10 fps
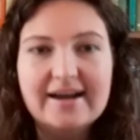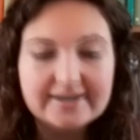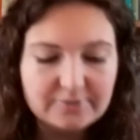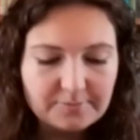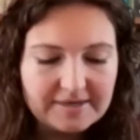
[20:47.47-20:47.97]
I
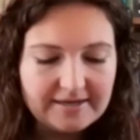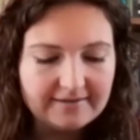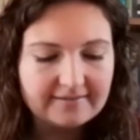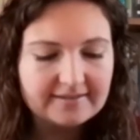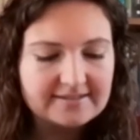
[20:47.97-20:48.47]
do mean
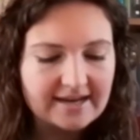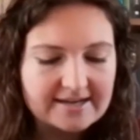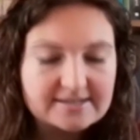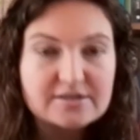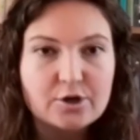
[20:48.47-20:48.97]
that this
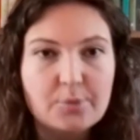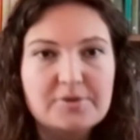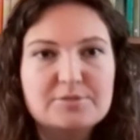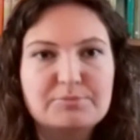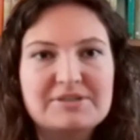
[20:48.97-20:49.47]
has so
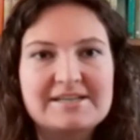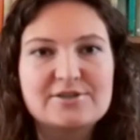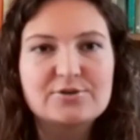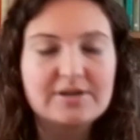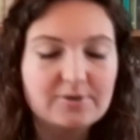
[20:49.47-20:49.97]
much
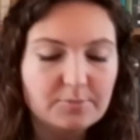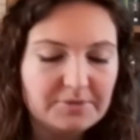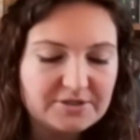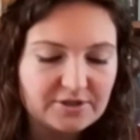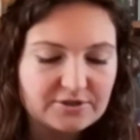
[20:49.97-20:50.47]
potential and could
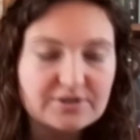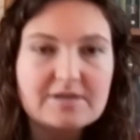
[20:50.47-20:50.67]
be such